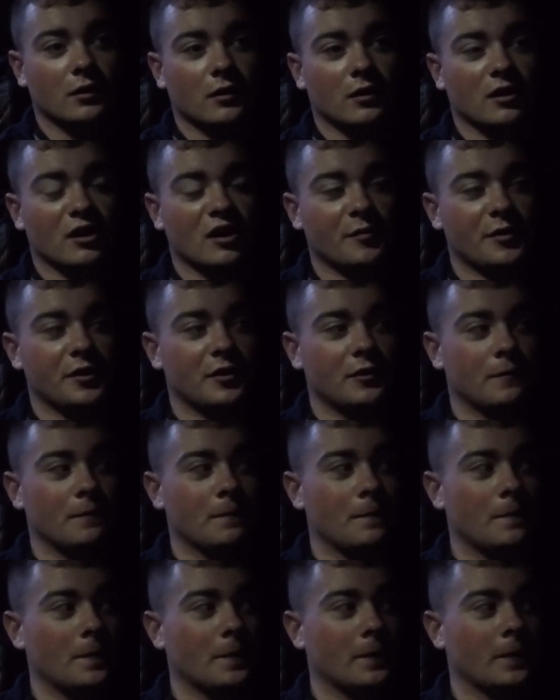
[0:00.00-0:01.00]
I mean,
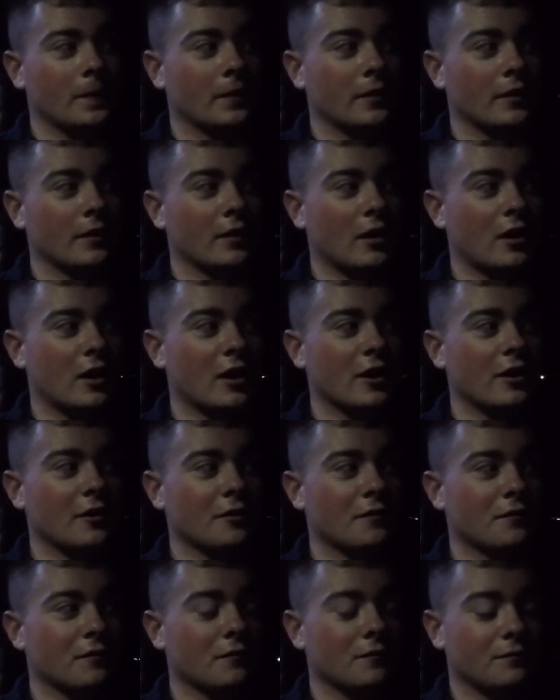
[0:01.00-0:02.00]
I have
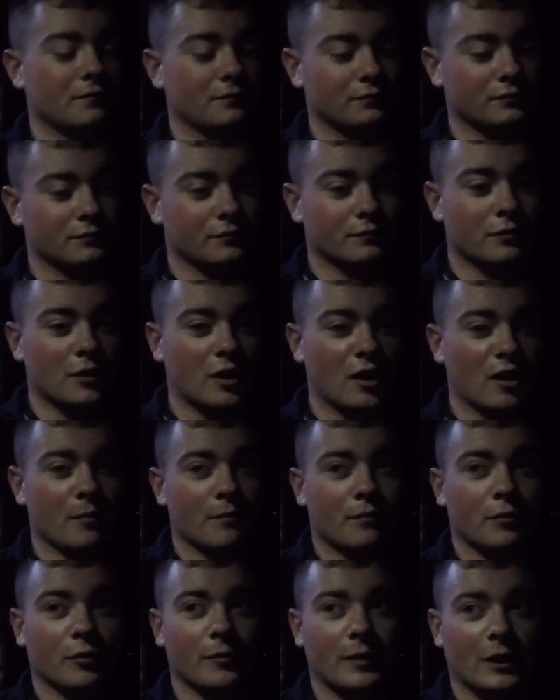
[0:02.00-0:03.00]
probably
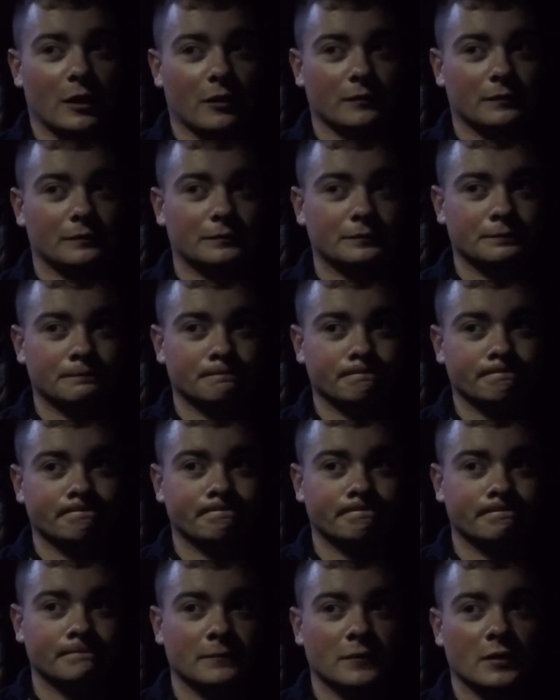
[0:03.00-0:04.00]
put about,
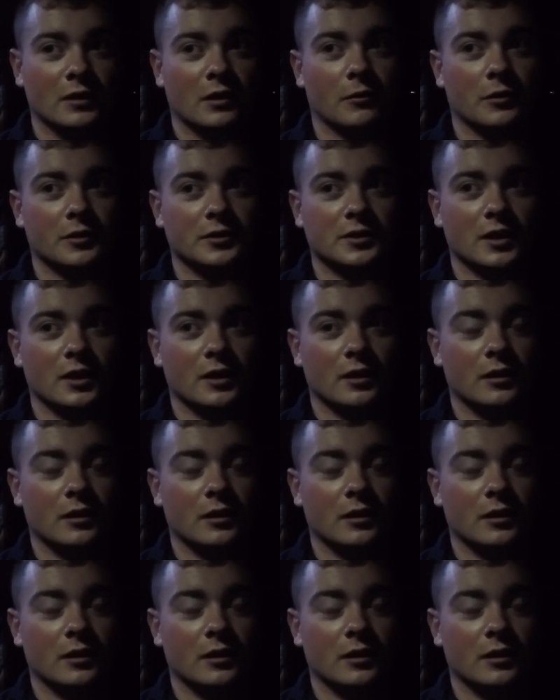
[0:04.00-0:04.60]
I want to say,